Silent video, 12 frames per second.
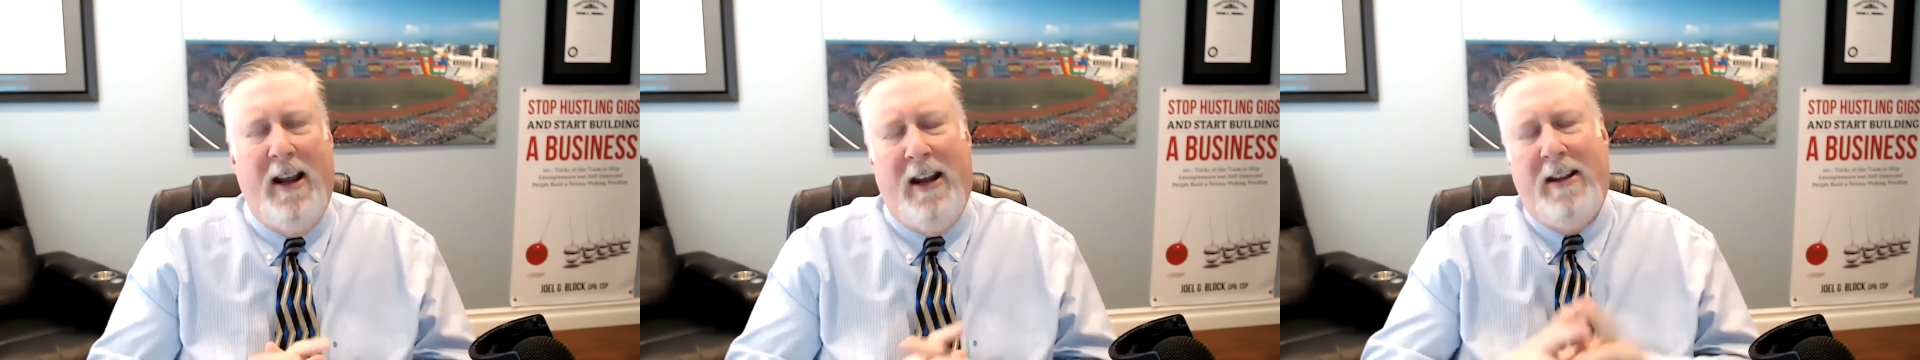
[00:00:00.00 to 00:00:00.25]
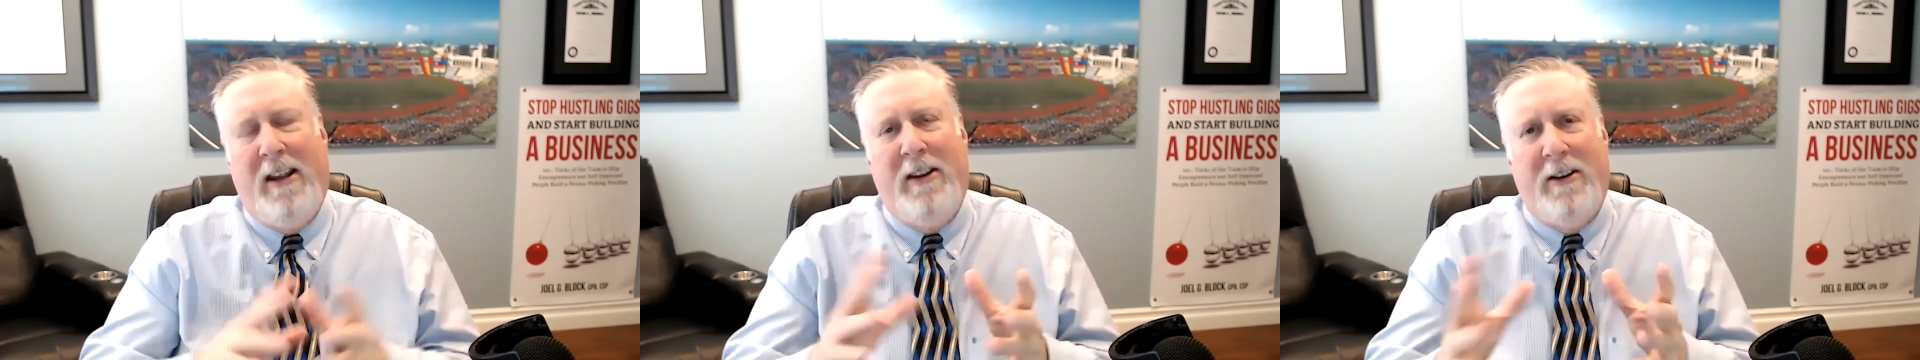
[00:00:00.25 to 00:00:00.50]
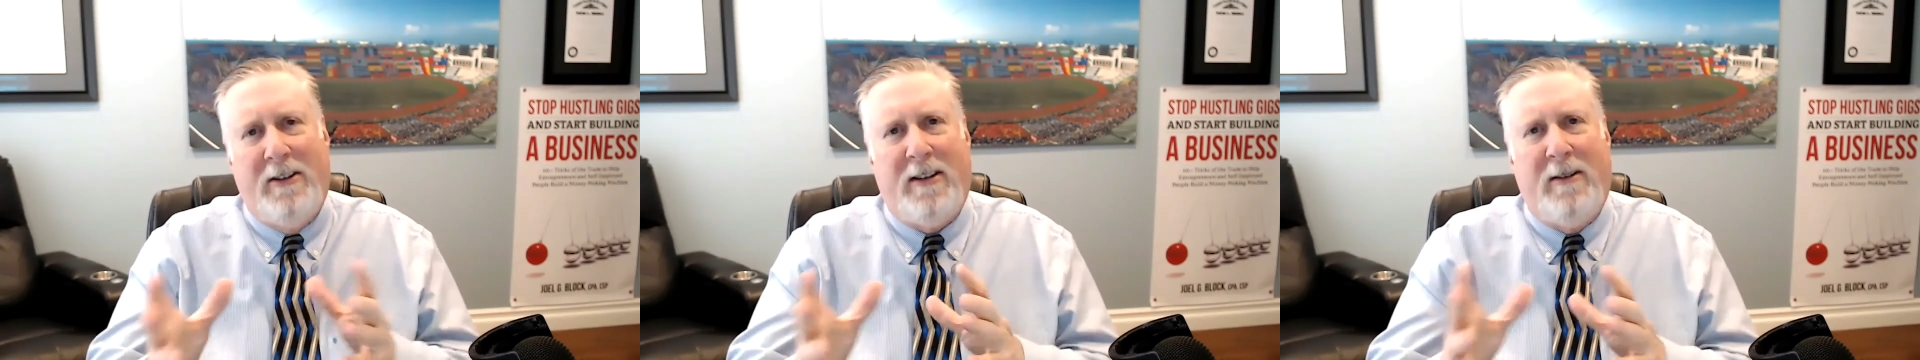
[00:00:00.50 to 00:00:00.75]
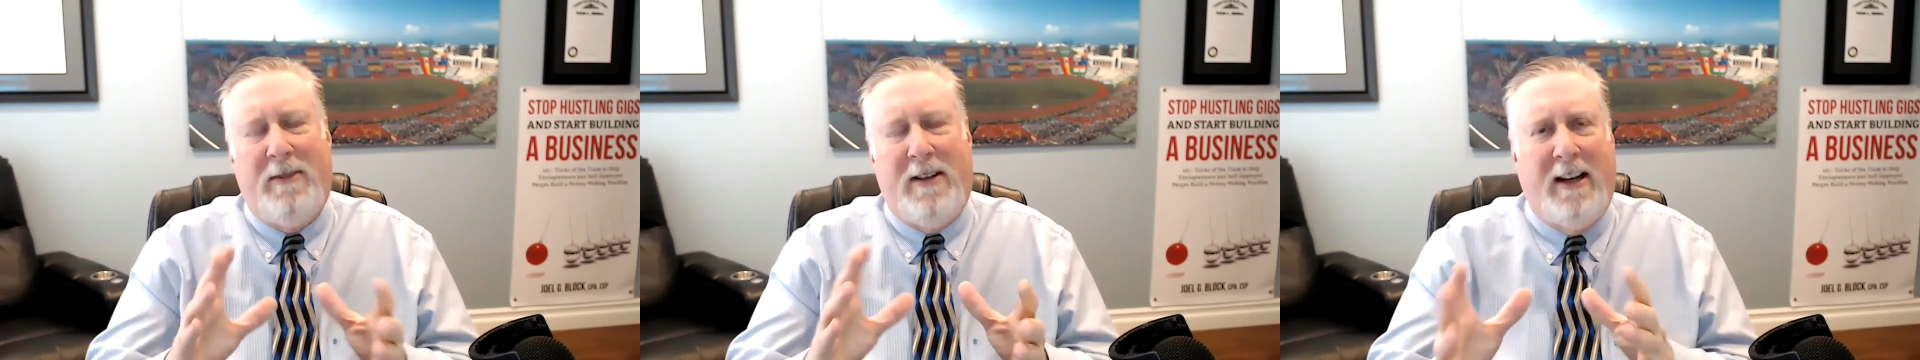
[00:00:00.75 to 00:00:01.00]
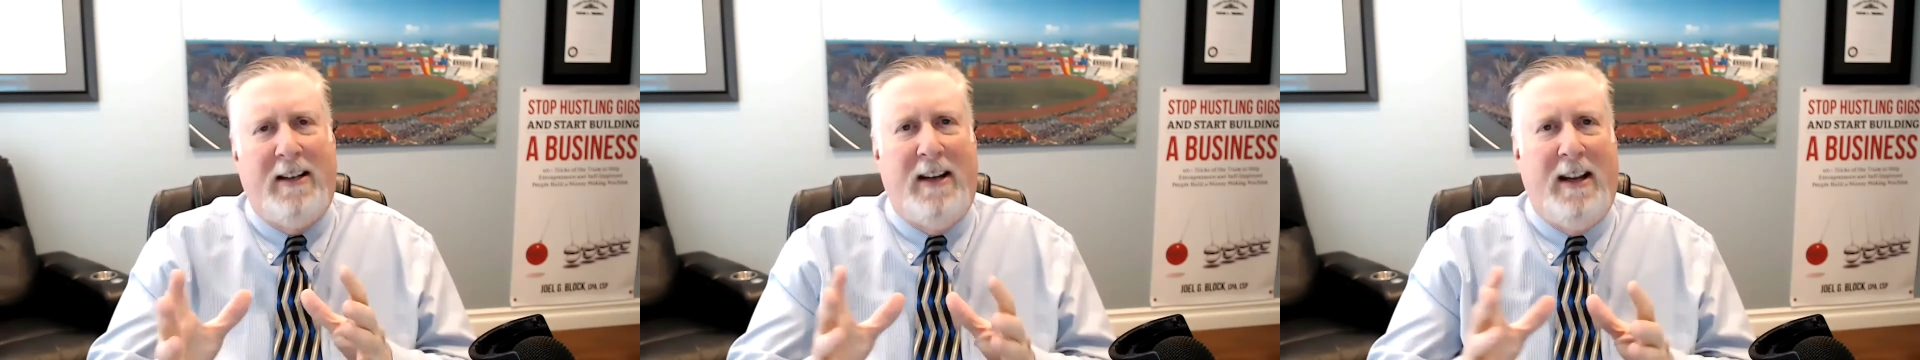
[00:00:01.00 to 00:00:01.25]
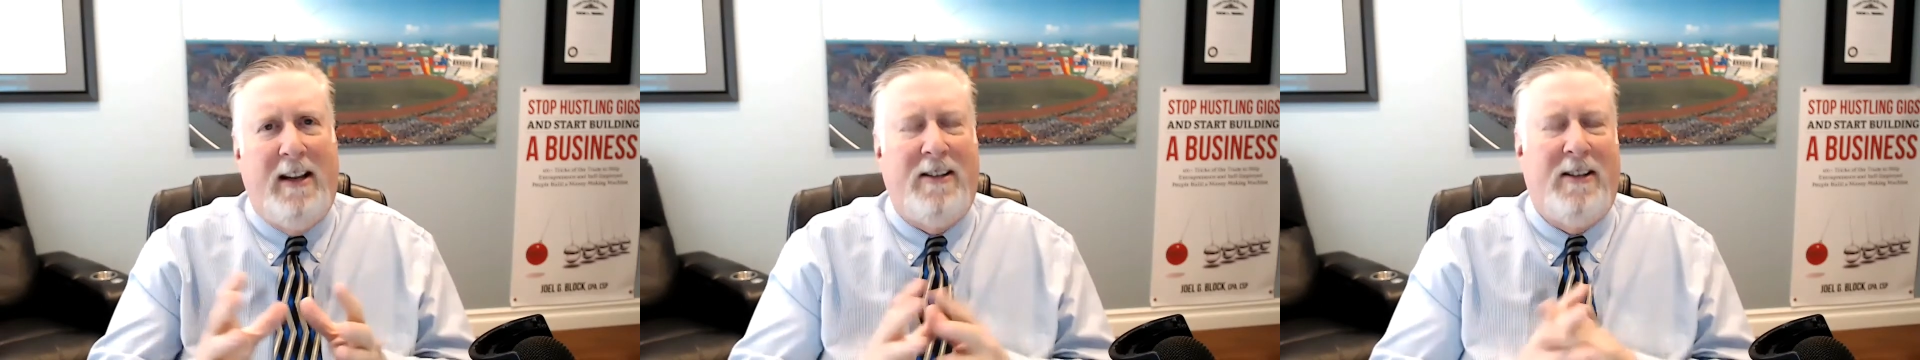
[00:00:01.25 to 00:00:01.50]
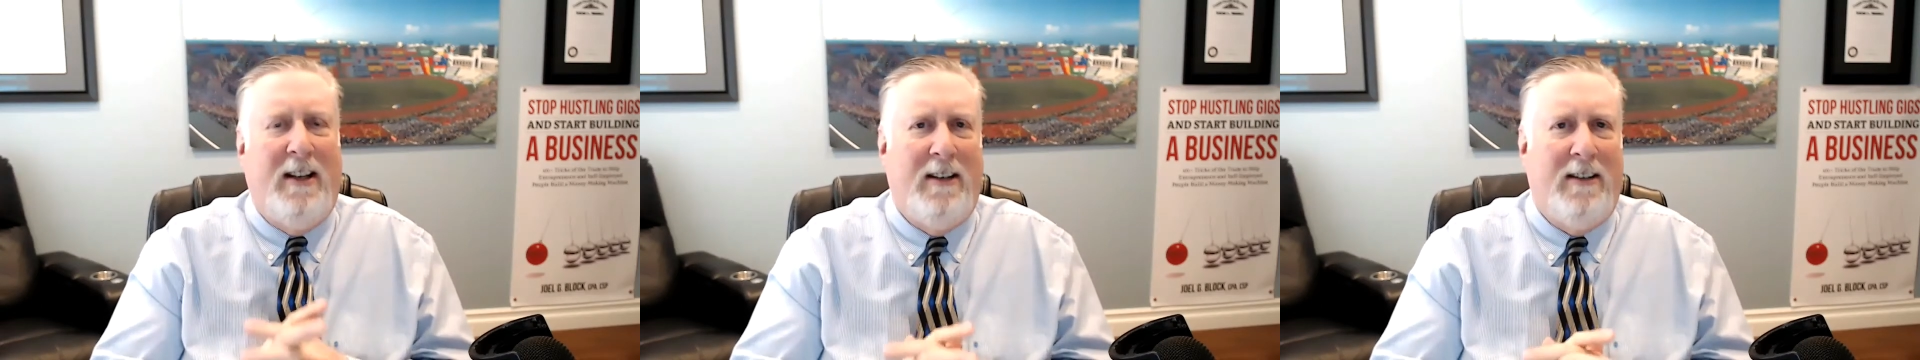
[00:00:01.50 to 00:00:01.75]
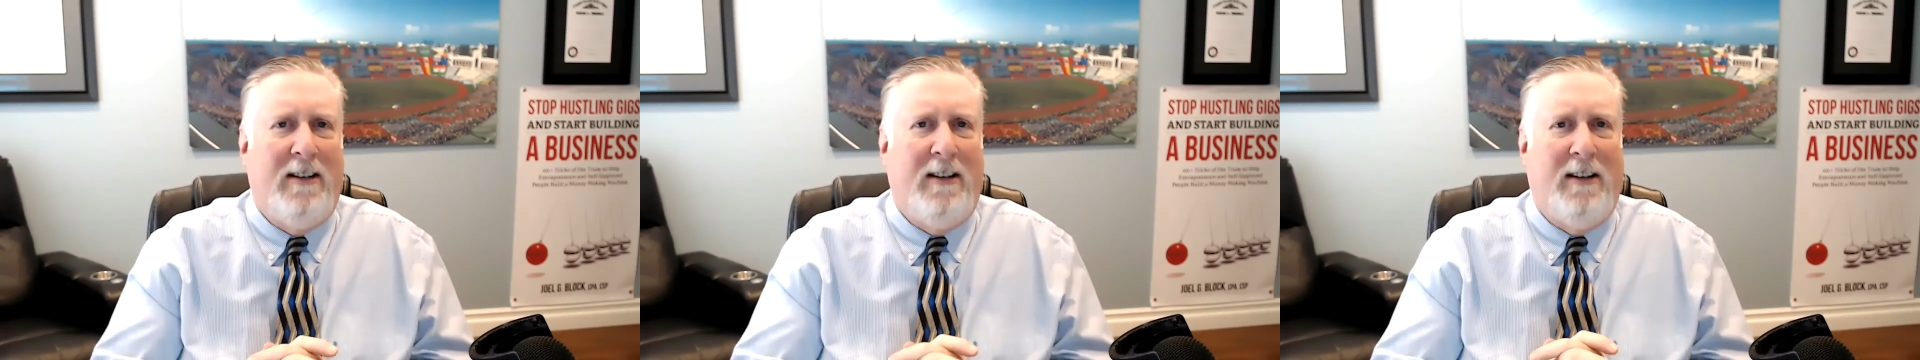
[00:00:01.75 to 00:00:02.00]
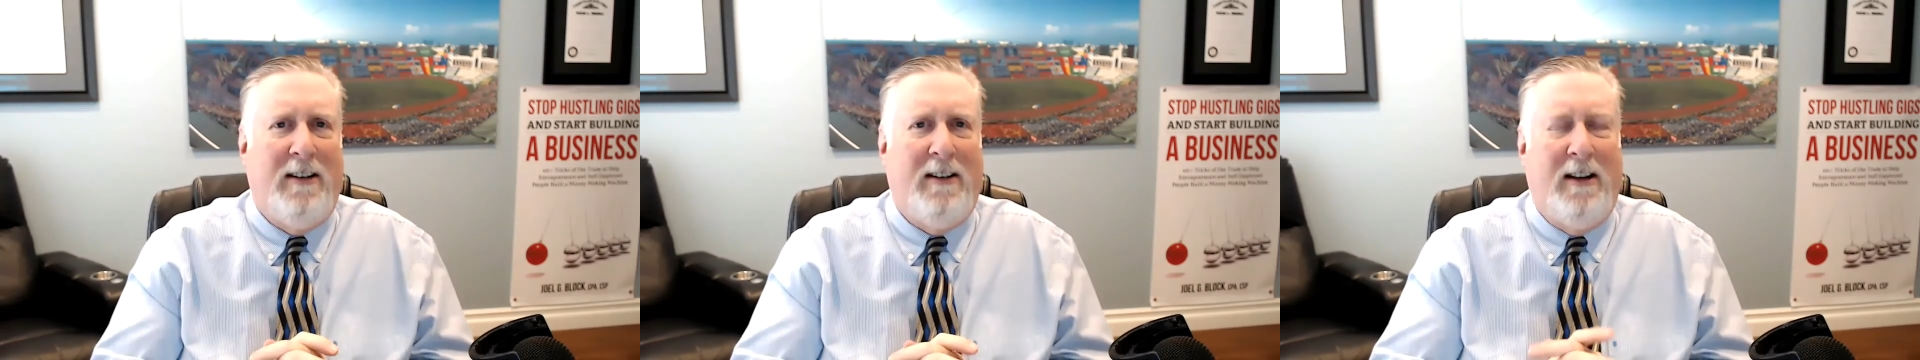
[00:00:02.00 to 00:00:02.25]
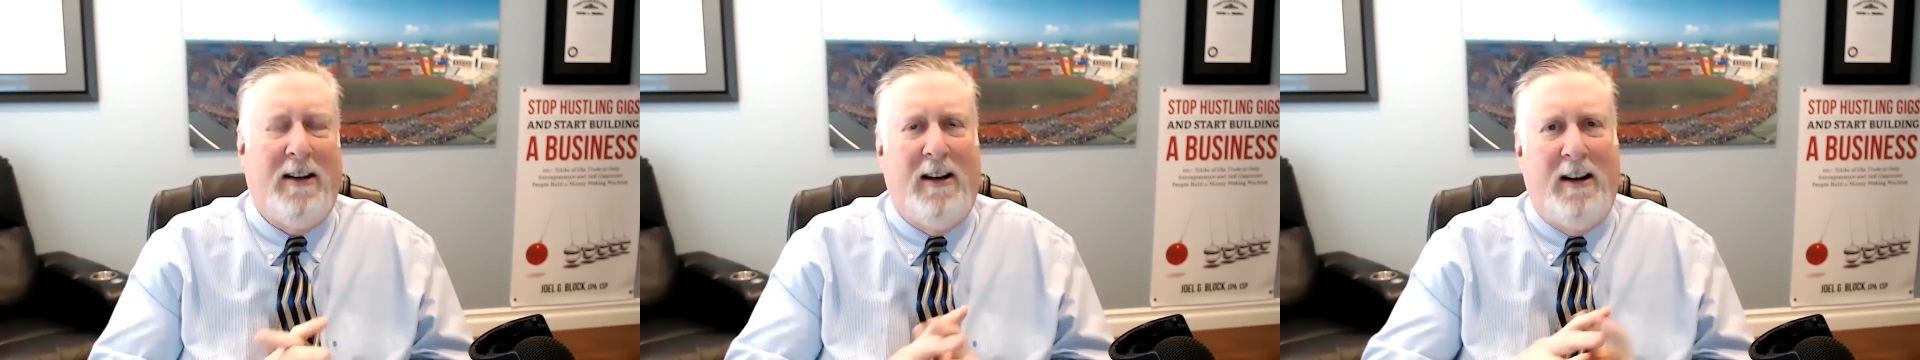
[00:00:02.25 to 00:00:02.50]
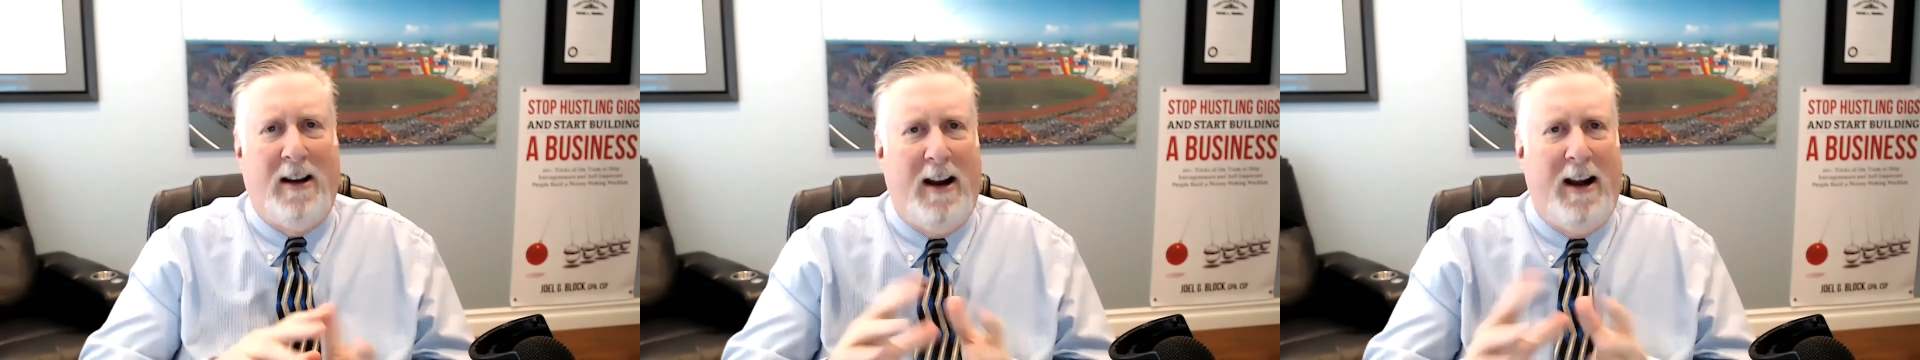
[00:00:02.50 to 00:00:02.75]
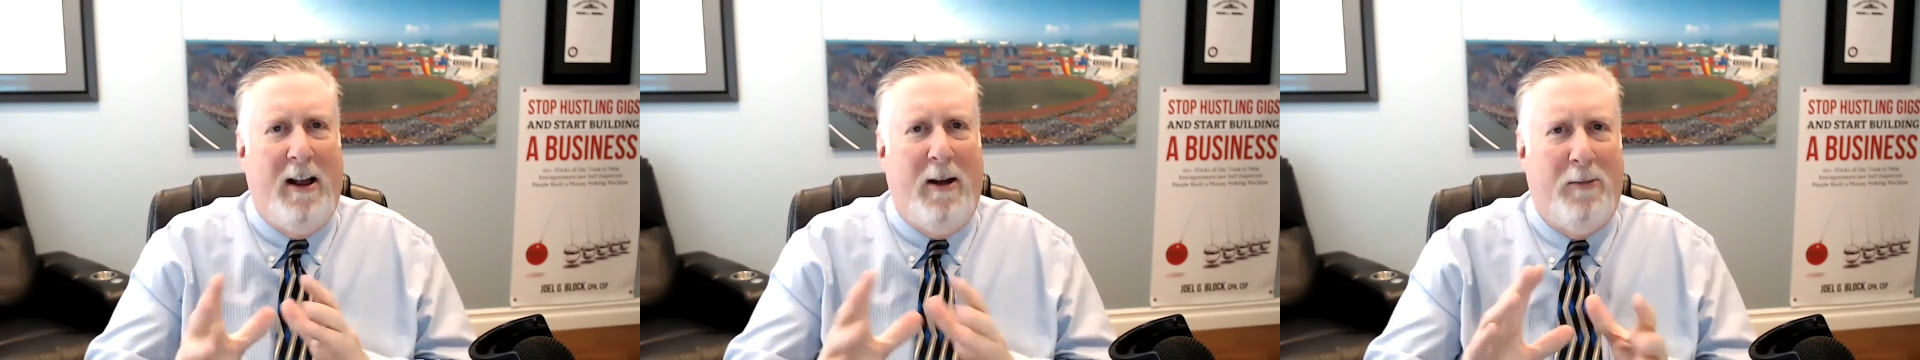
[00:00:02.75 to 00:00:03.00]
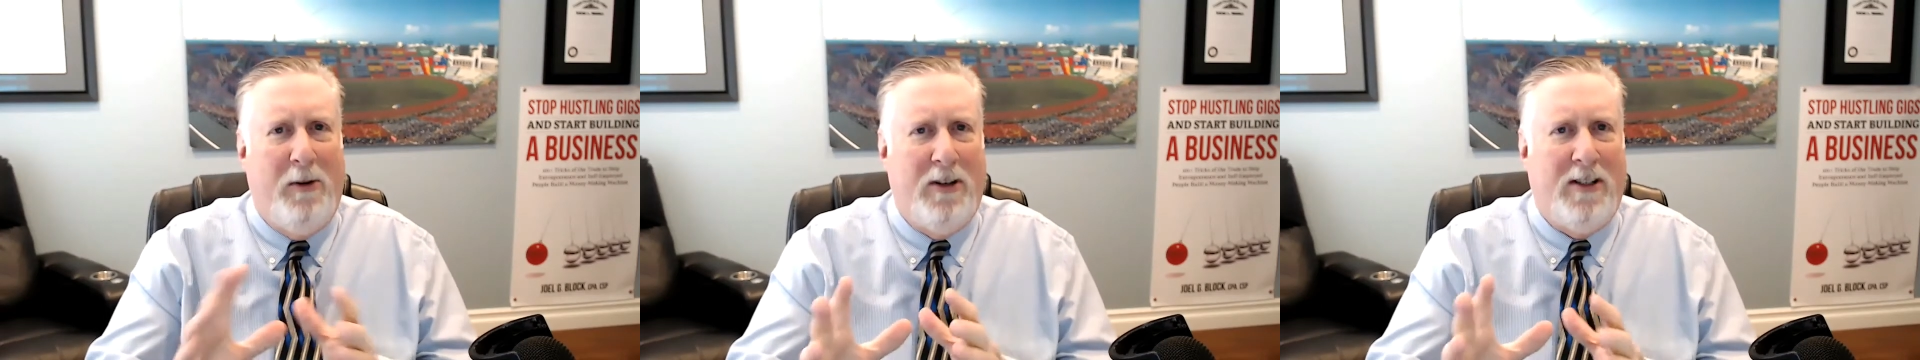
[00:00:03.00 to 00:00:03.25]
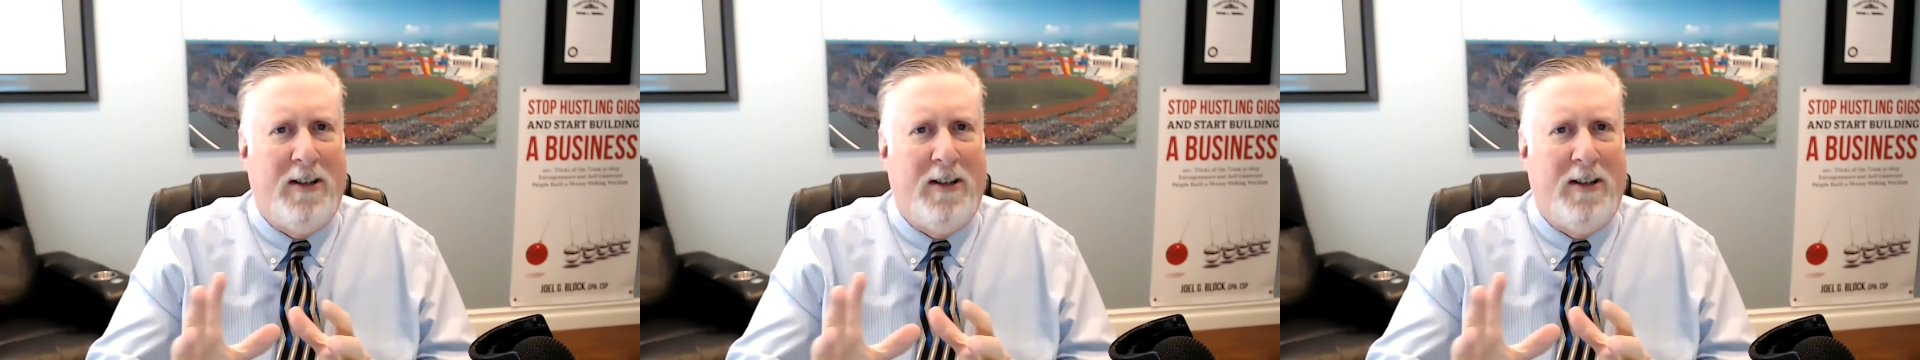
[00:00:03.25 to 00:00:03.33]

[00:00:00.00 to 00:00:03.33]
and then there are some techniques that, that can kind of help push